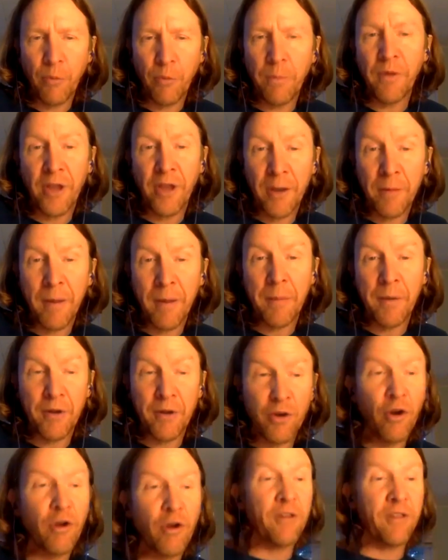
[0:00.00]
through Billion Baby
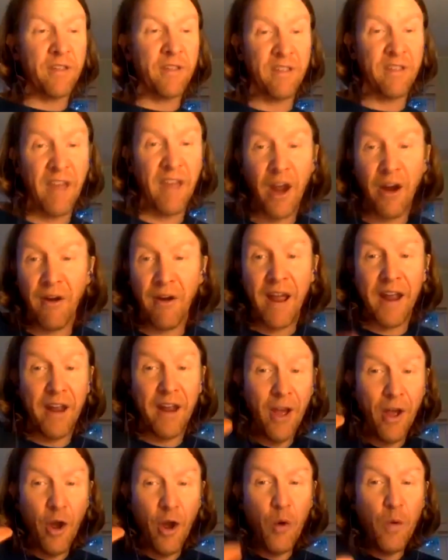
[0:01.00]
Turtles and say, all right,
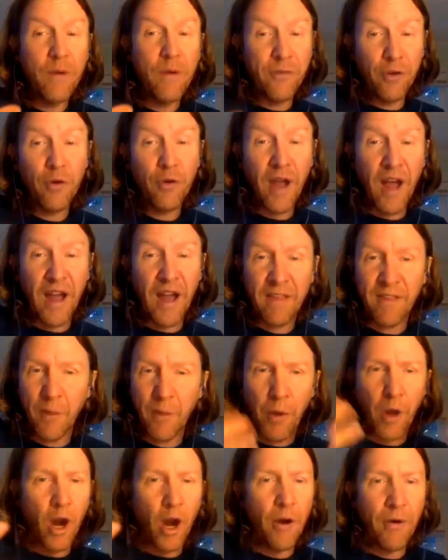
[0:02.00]
who of you guys
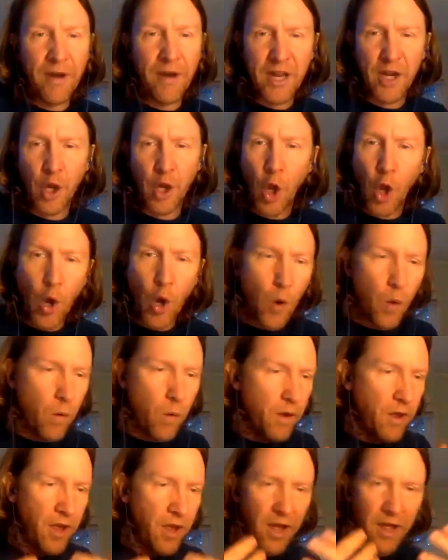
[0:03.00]
that we already
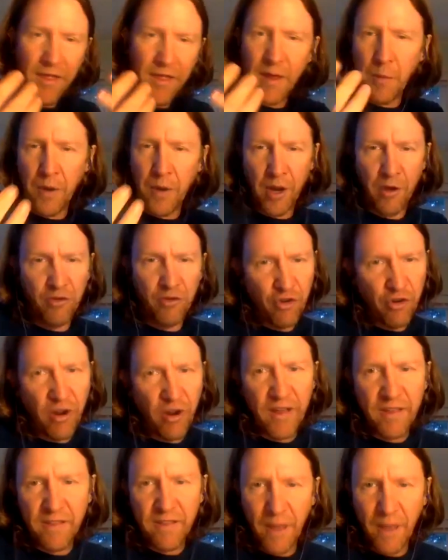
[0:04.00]
know, that we
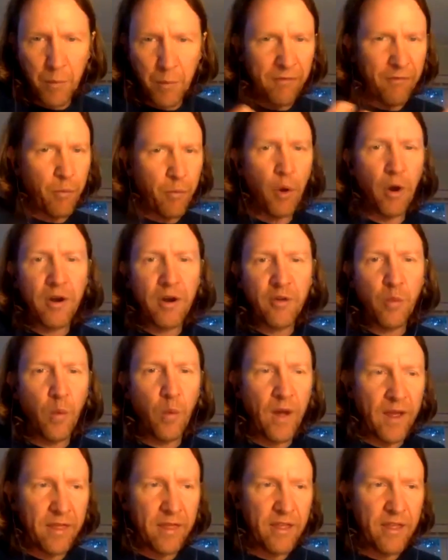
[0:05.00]
trust, that we've worked
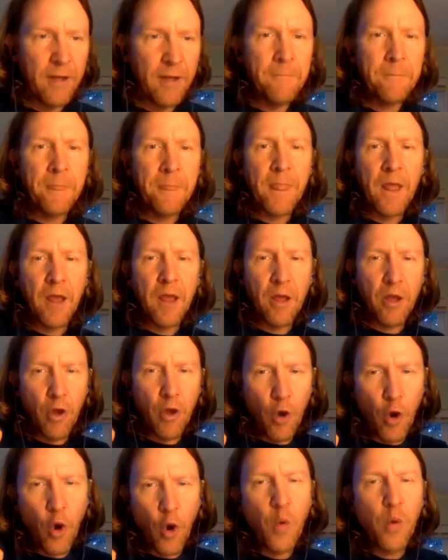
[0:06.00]
with,
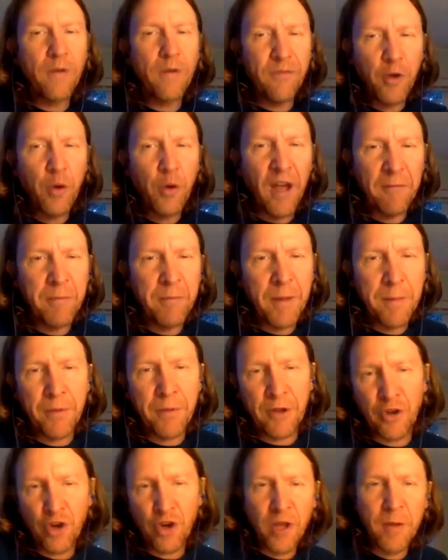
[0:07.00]
who of you have people
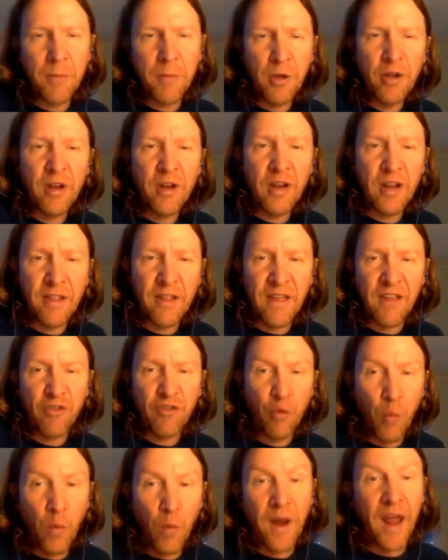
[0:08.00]
in your communities
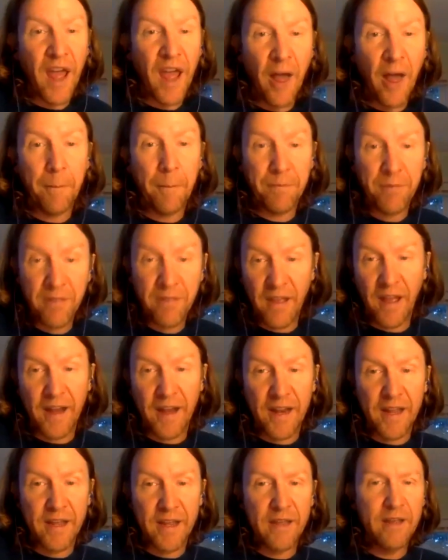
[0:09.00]
that you want to help
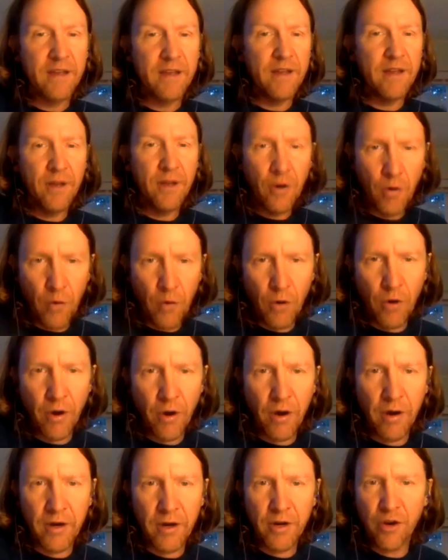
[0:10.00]
study
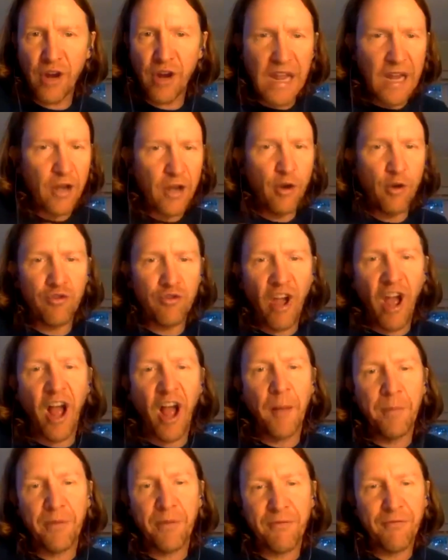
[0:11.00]
or create new
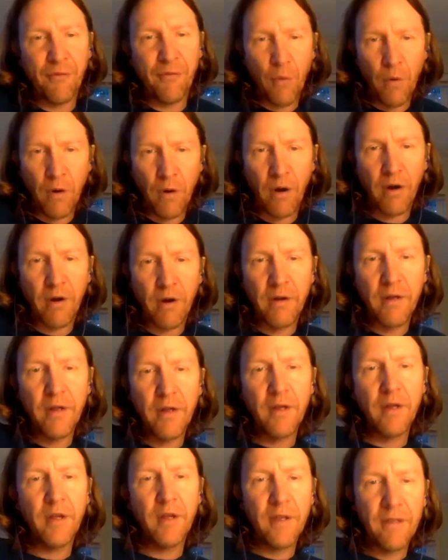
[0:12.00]
jobs for?
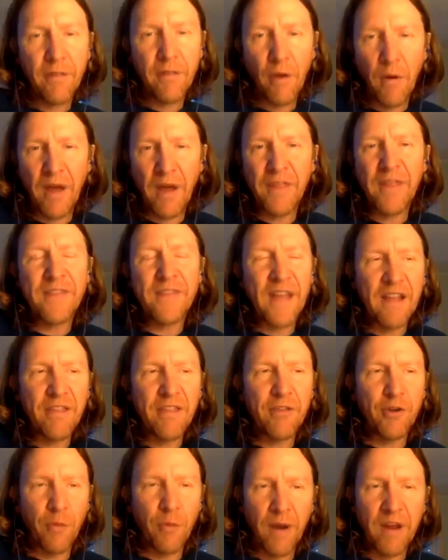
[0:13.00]
So I think that's
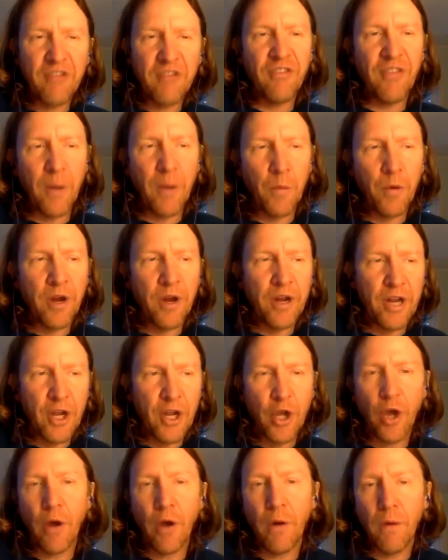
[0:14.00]
the direction that we're going to
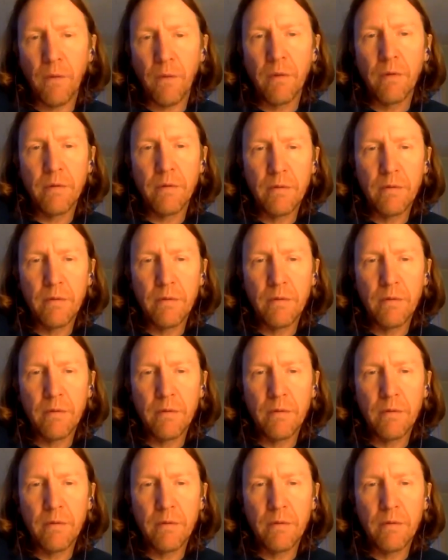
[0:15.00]
go.